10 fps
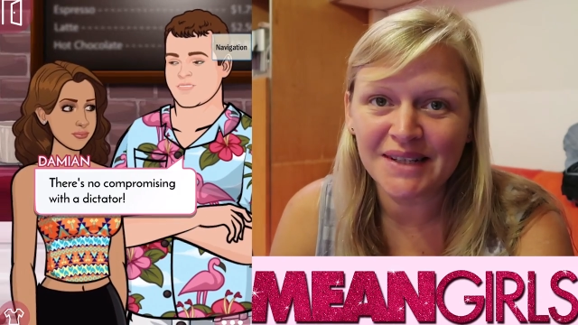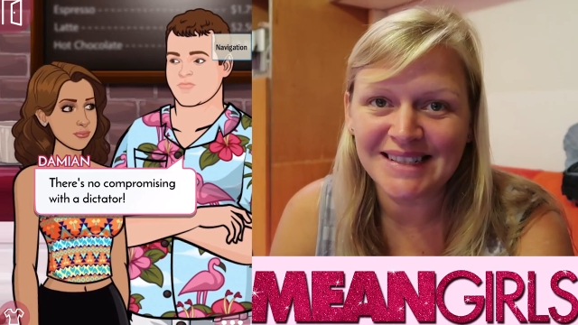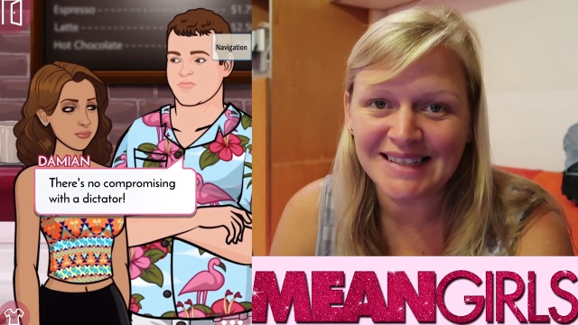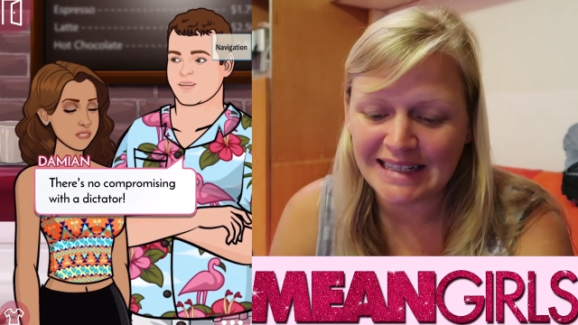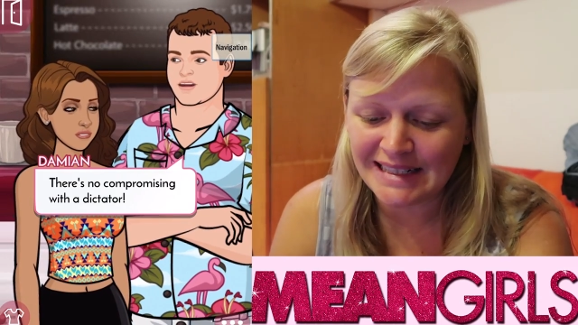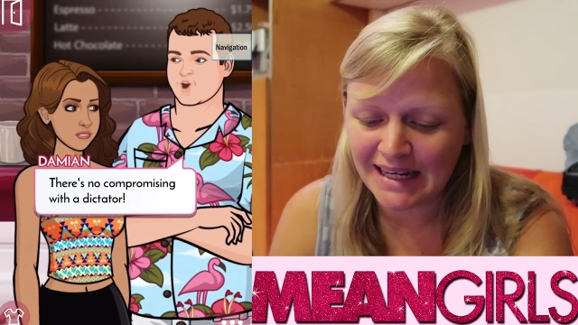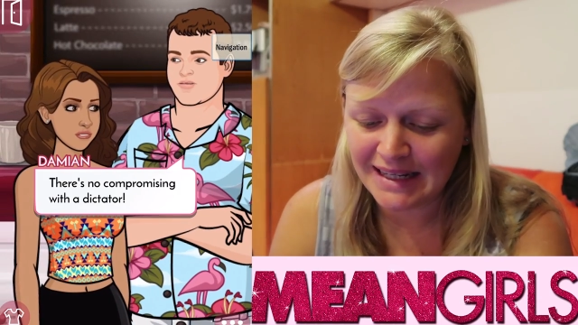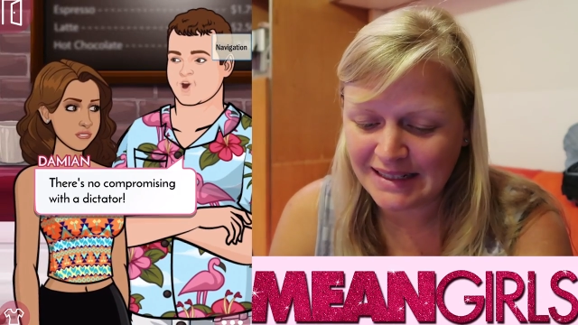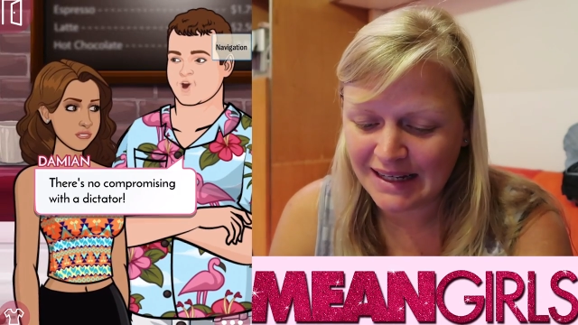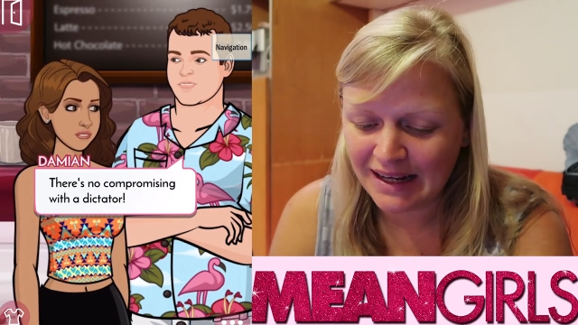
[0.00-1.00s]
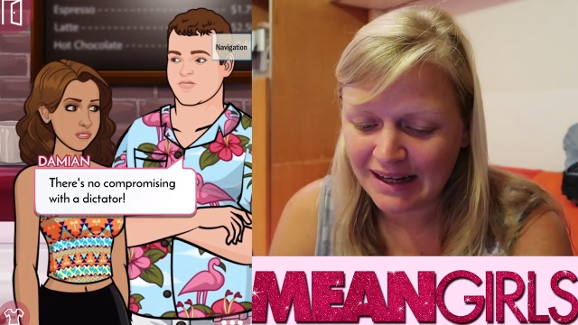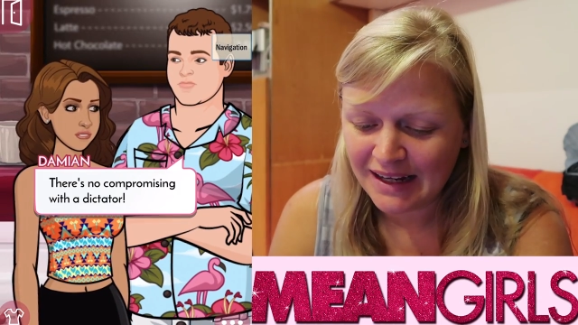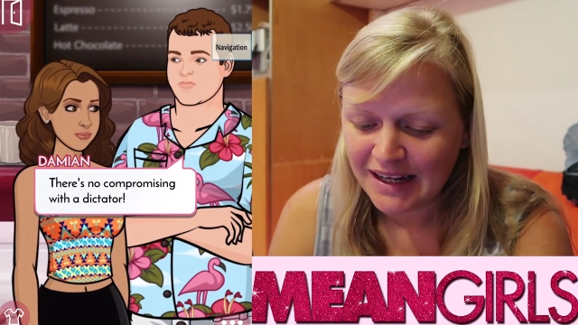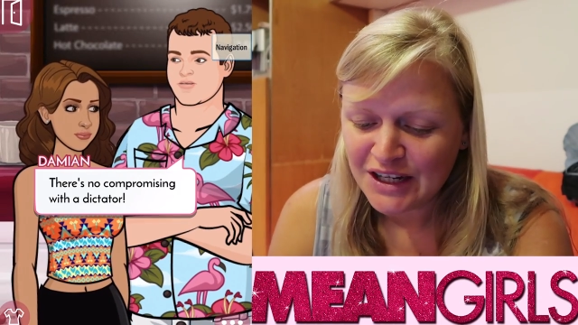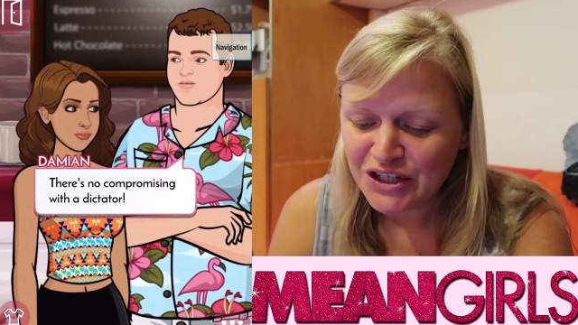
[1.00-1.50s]
Speaker 1: with a dictator.
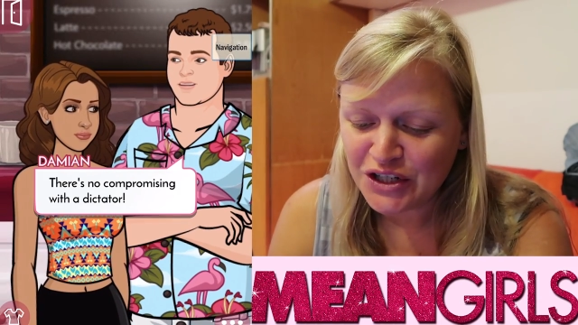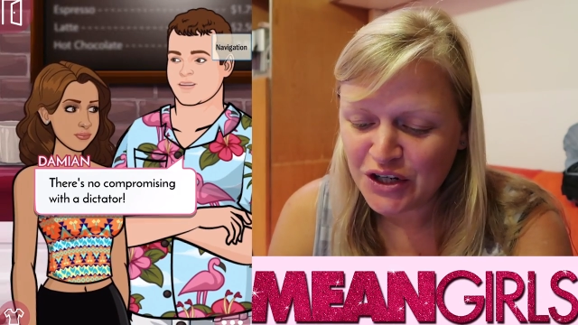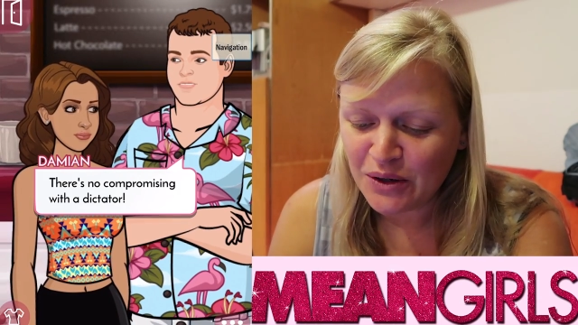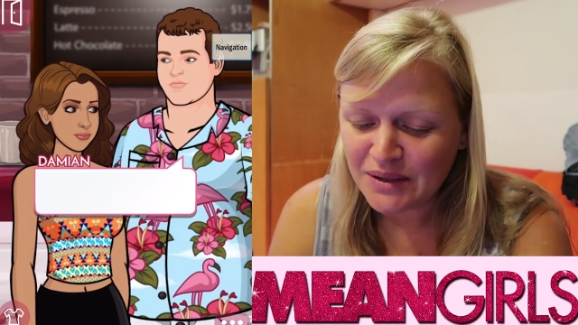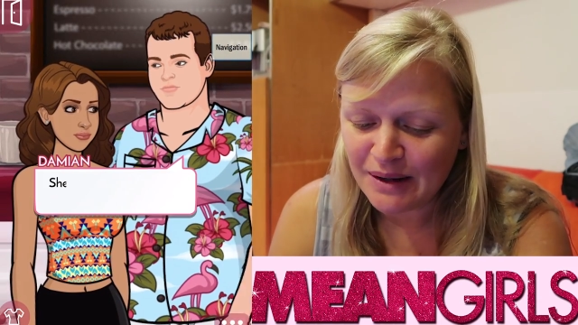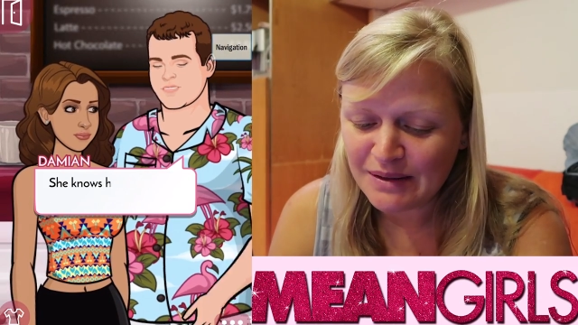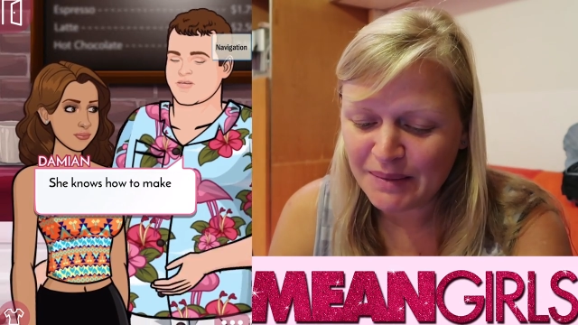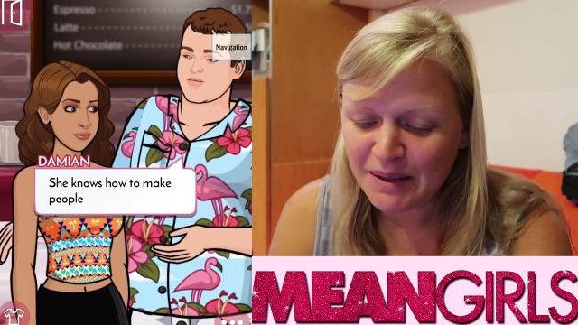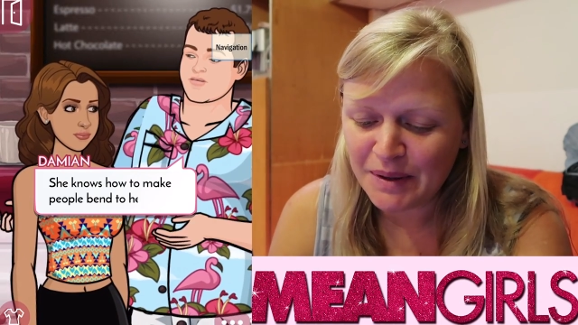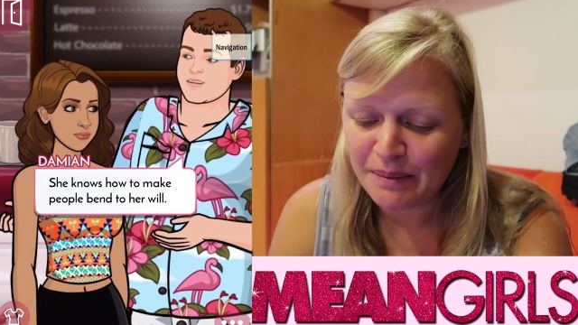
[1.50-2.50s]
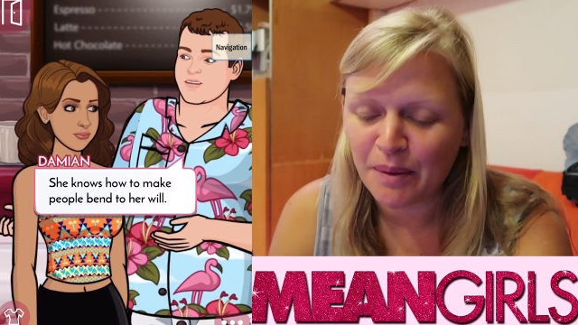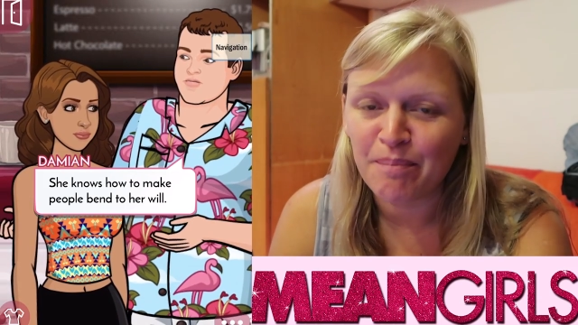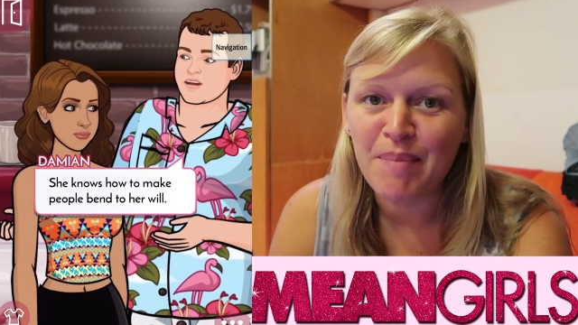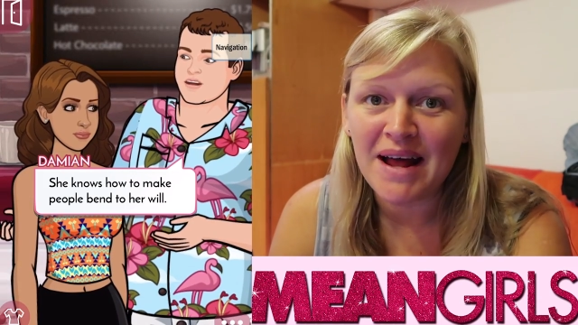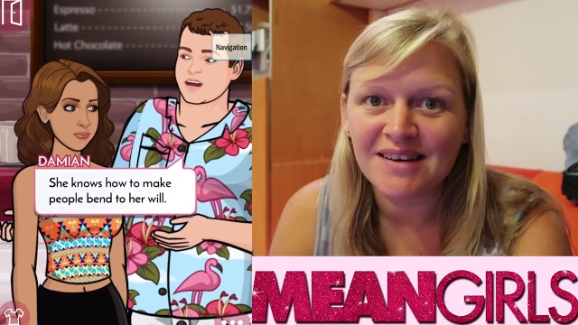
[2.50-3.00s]
She knows how to make people
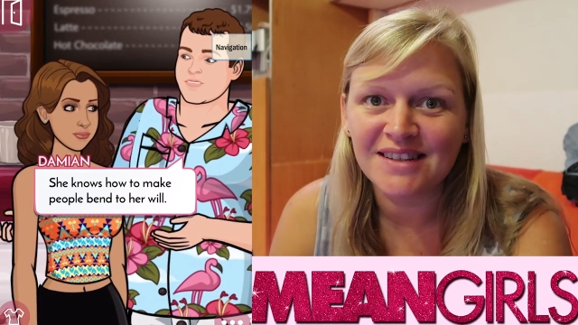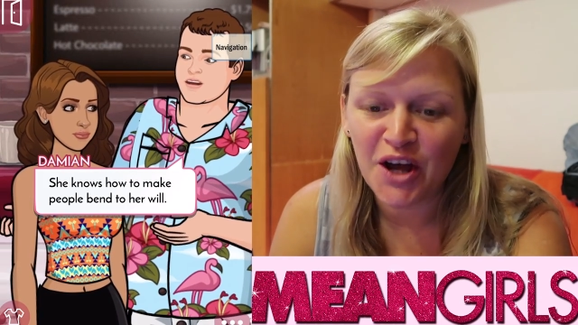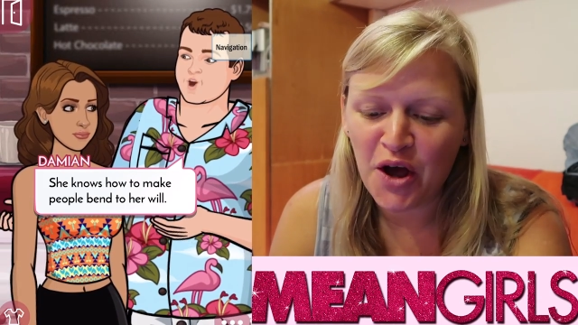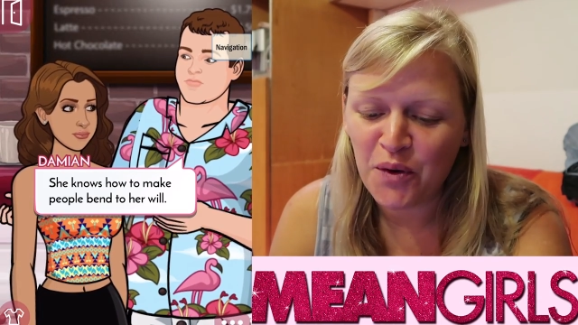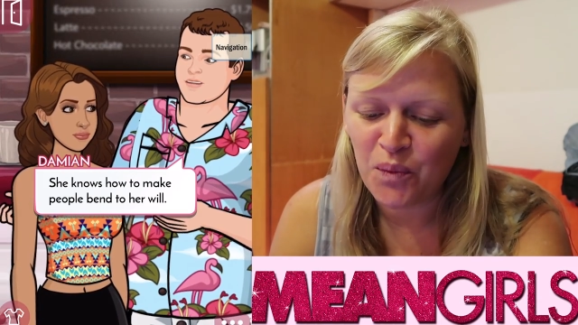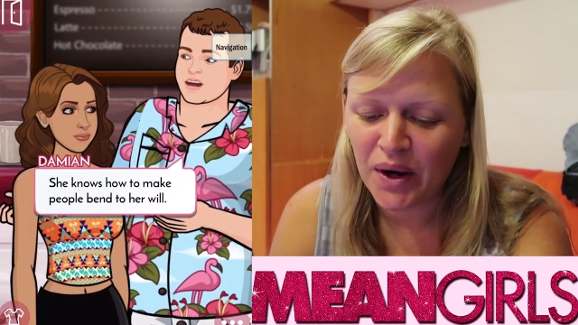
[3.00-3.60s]
bend to her